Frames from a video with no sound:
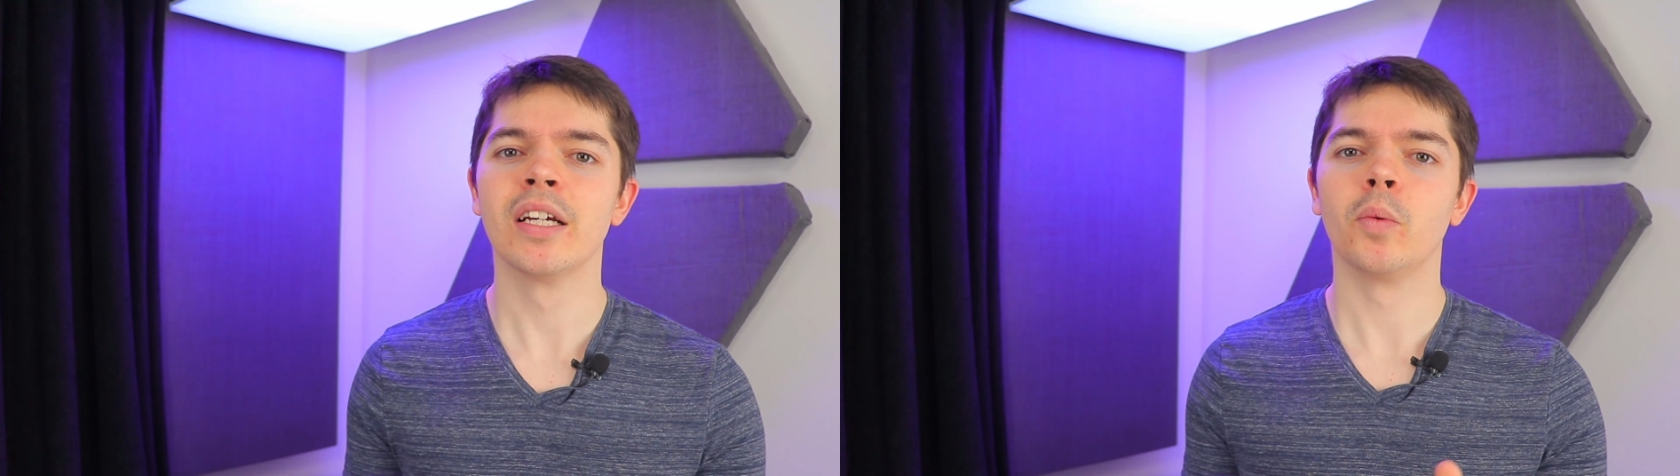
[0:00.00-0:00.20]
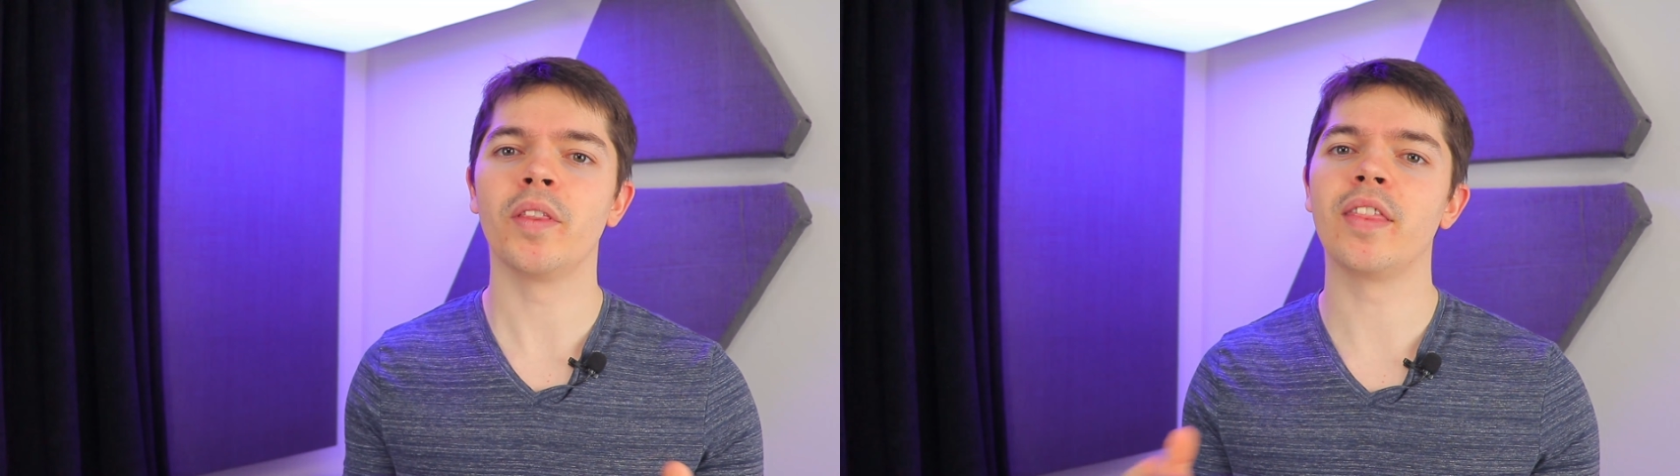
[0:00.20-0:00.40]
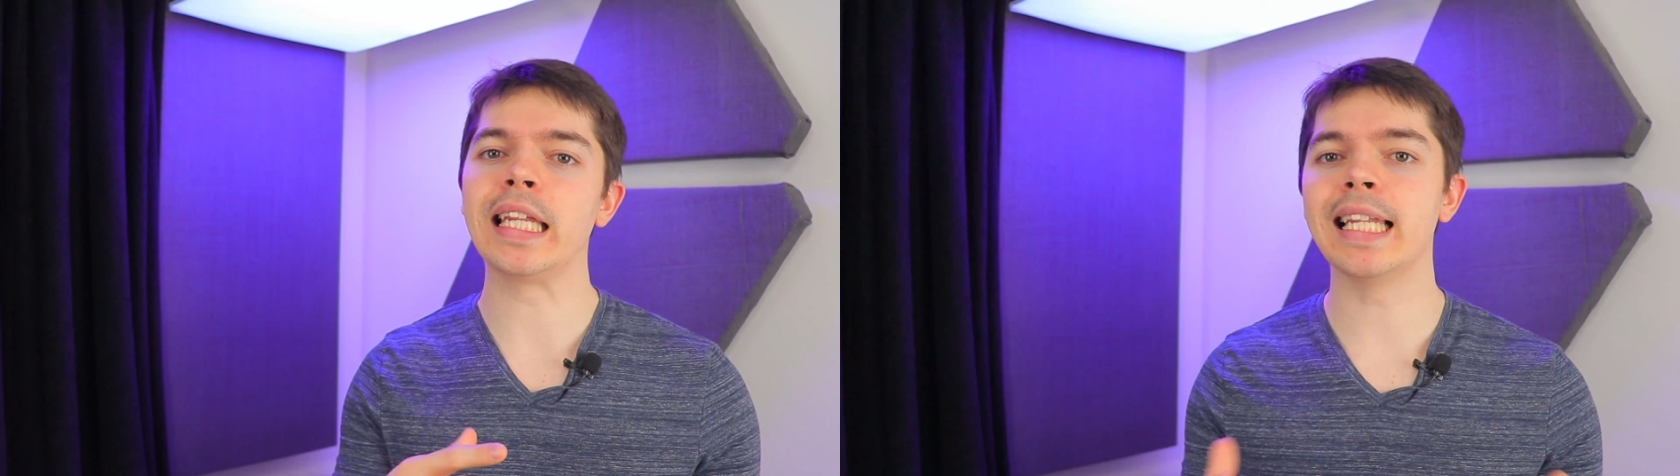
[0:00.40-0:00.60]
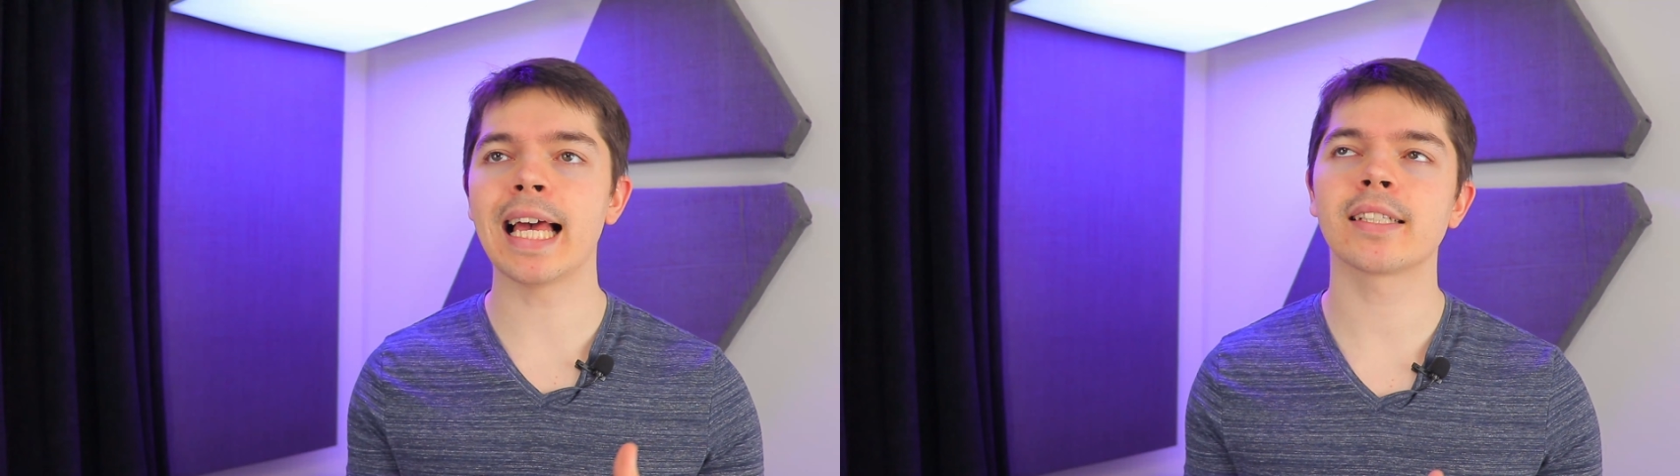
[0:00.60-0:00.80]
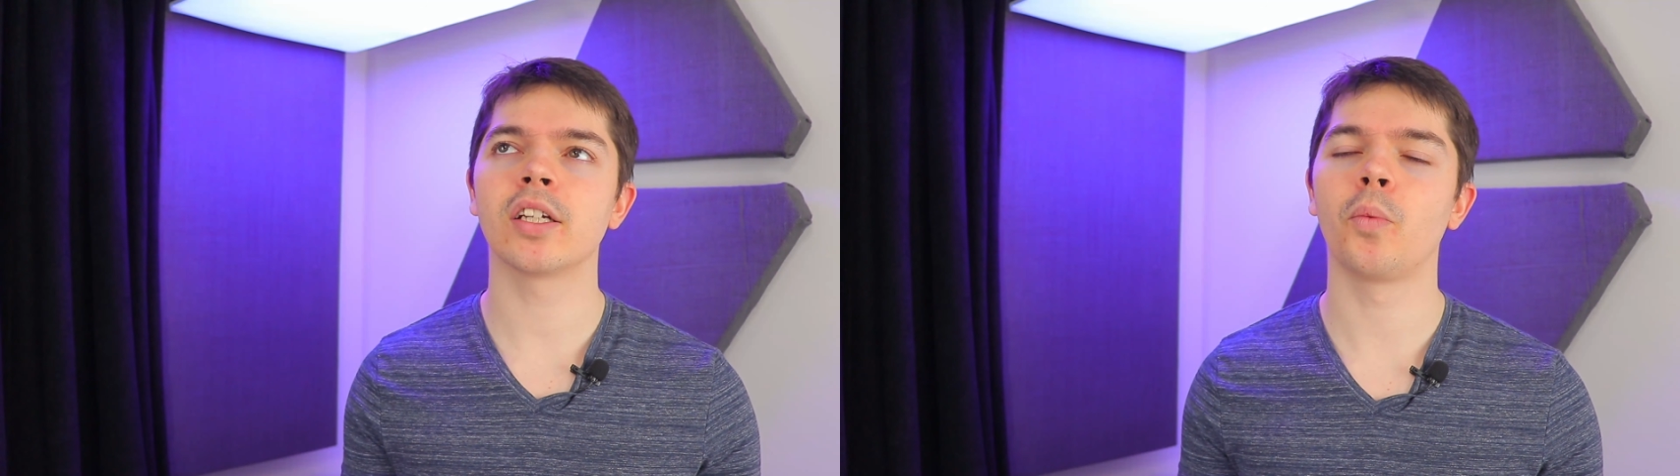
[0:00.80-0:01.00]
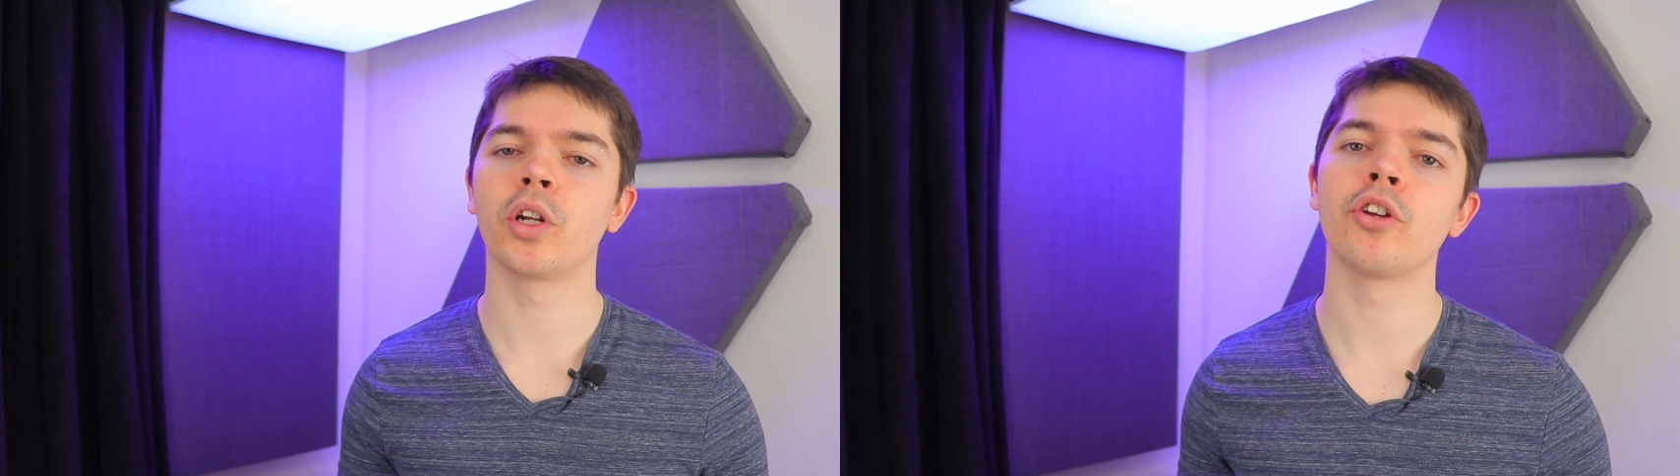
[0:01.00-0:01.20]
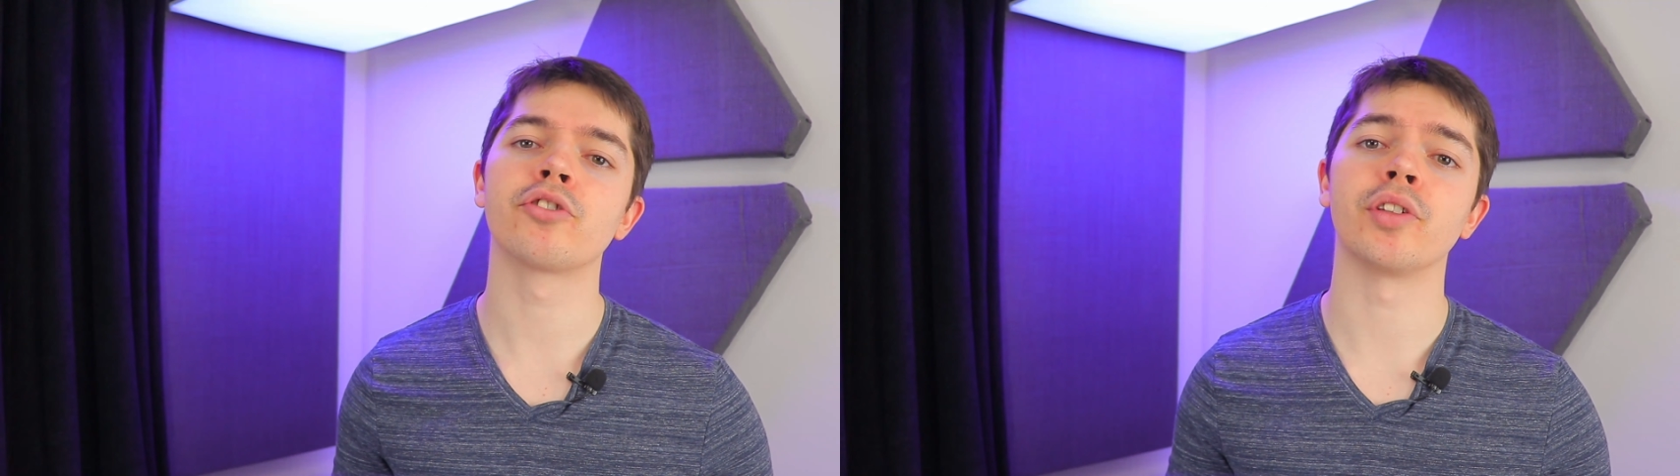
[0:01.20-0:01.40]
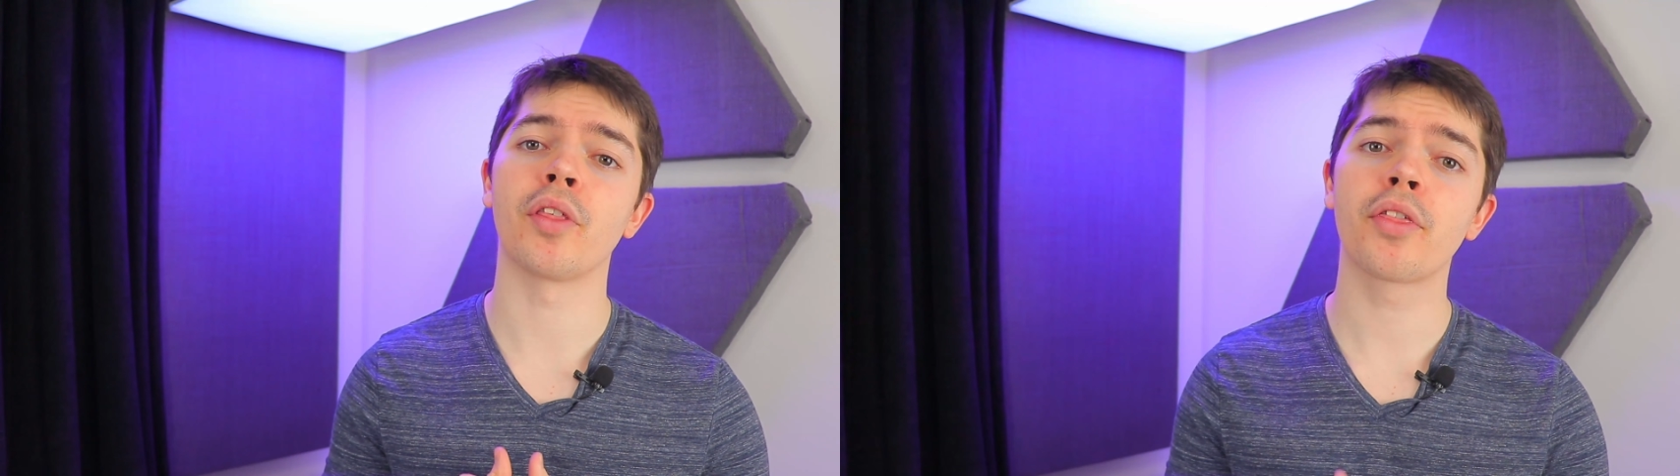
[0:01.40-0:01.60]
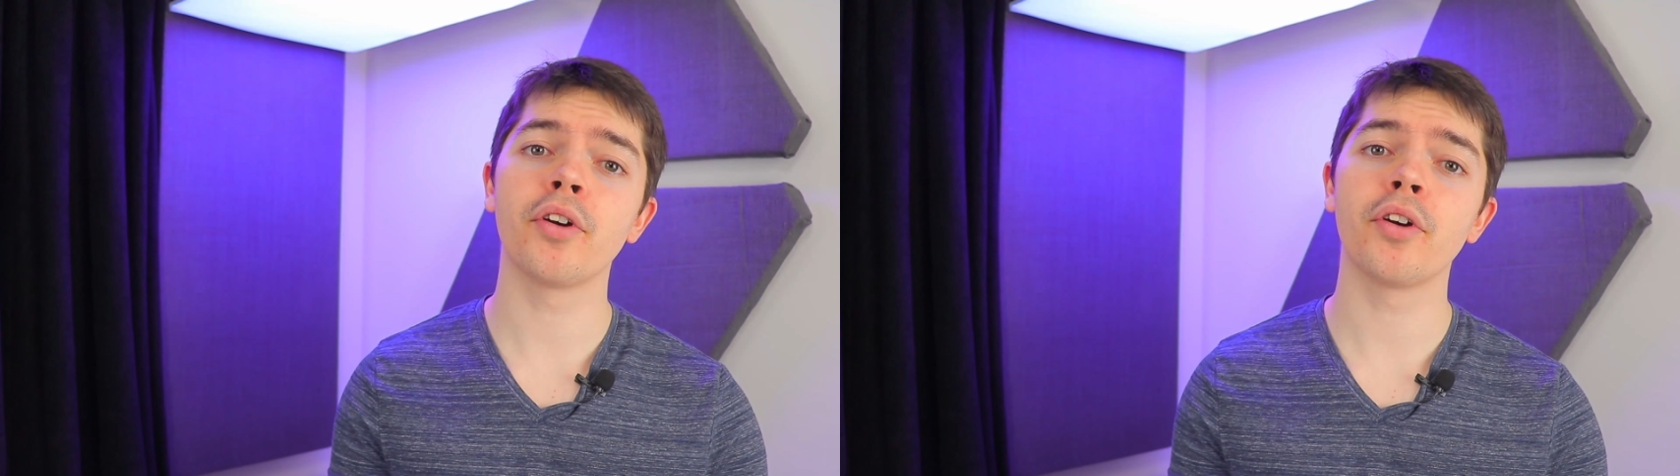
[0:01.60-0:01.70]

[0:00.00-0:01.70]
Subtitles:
with the lesser 138mm